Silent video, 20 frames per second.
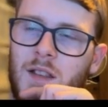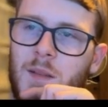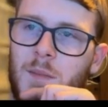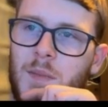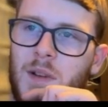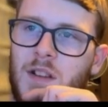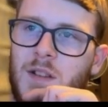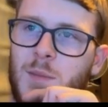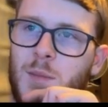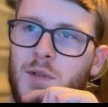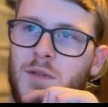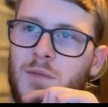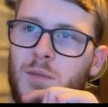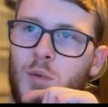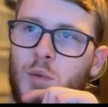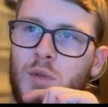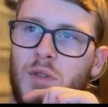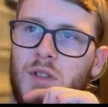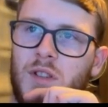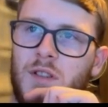The best
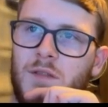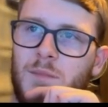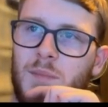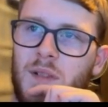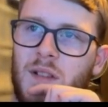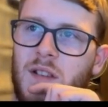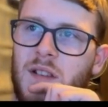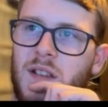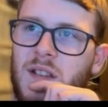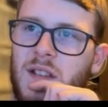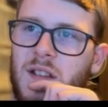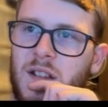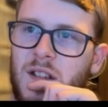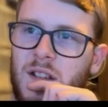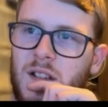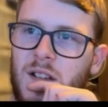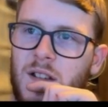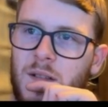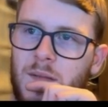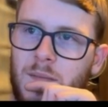move wouldn't have been to
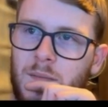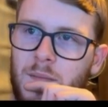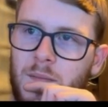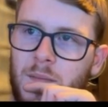take.